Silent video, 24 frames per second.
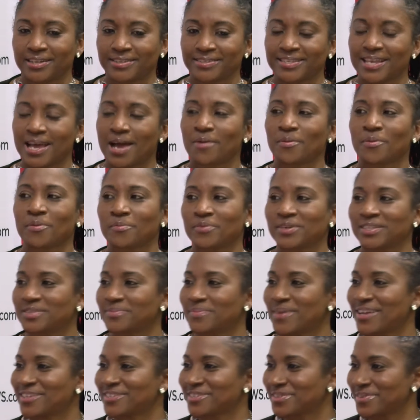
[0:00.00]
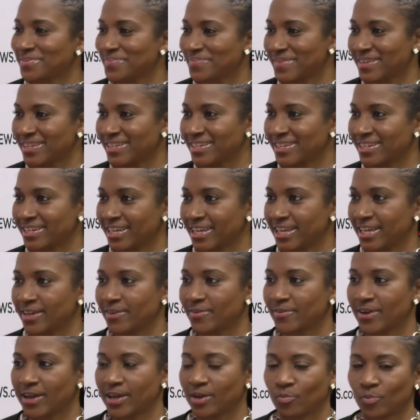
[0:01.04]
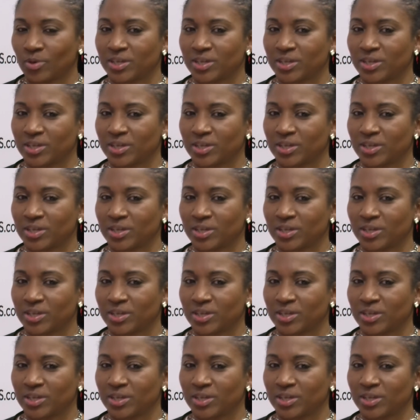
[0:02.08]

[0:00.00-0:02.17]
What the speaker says: is our responsibility, right?